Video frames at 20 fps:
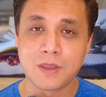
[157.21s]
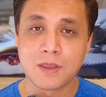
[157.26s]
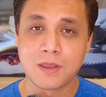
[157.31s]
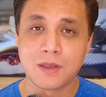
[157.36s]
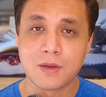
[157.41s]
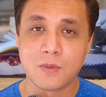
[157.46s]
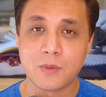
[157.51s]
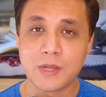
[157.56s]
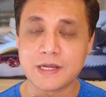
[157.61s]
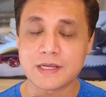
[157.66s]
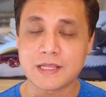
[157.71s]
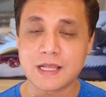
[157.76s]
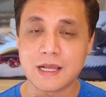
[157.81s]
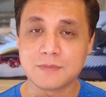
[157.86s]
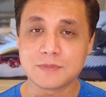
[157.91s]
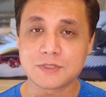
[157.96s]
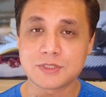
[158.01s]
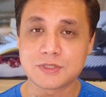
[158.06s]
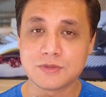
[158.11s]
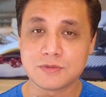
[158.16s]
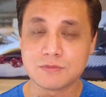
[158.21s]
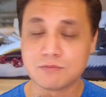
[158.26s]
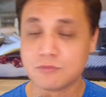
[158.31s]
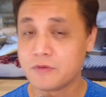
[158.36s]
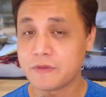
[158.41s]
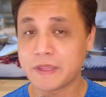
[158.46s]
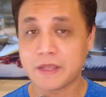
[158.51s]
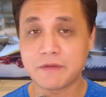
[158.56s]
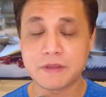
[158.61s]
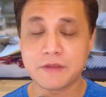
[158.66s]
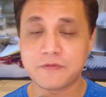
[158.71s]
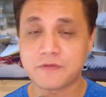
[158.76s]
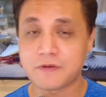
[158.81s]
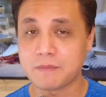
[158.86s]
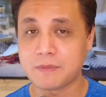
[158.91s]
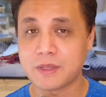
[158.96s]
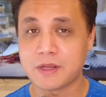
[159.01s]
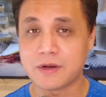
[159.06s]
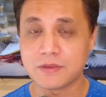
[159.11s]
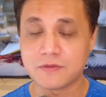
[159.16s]
when it comes to moving away
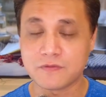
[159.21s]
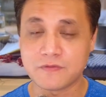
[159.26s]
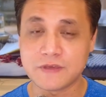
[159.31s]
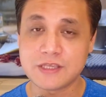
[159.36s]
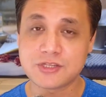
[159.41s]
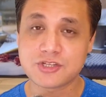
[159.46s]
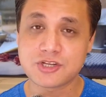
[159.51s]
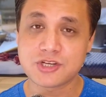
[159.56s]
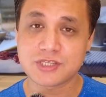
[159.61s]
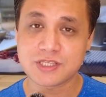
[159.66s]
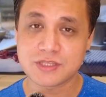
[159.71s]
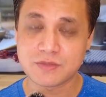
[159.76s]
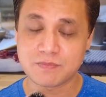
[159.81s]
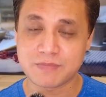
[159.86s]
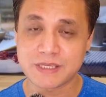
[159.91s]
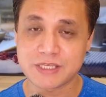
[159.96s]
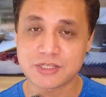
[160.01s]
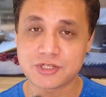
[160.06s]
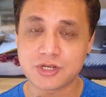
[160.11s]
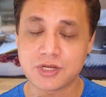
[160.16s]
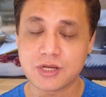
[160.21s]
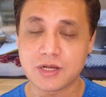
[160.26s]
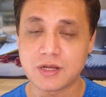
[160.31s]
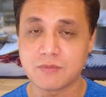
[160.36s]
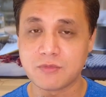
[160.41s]
from, the features and the picture,